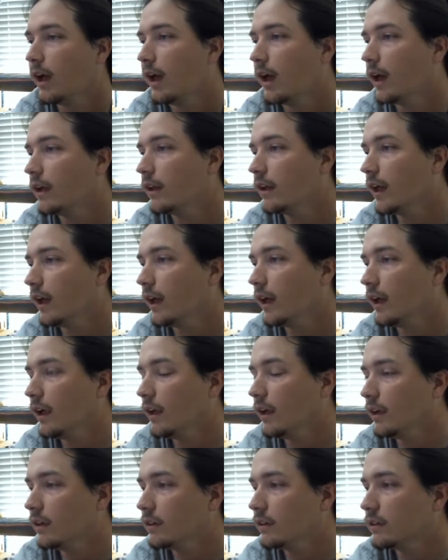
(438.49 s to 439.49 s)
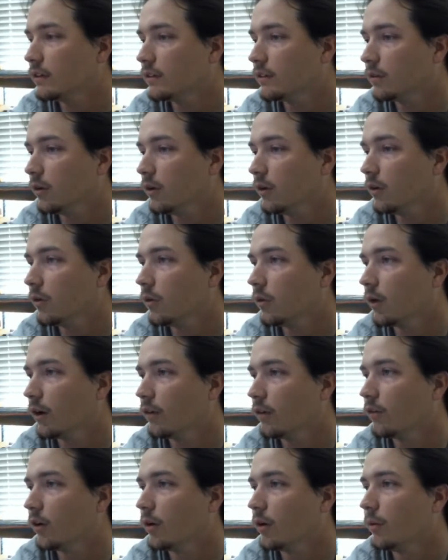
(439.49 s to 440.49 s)
and that's one
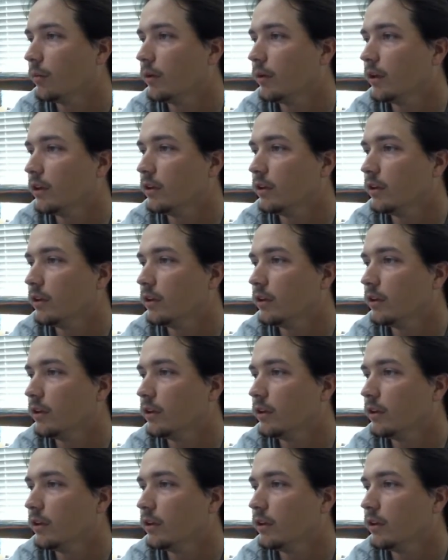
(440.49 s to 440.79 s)
of them.